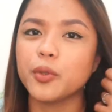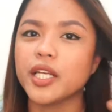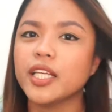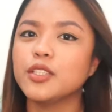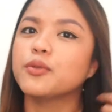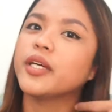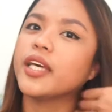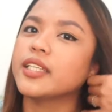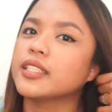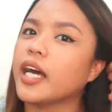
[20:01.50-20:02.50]
What I do
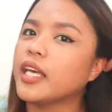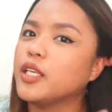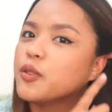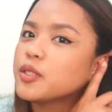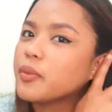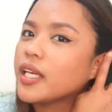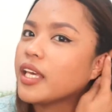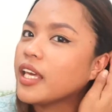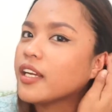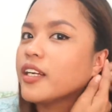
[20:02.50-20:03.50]
is I use my
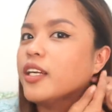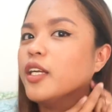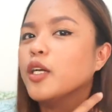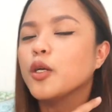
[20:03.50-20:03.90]
ear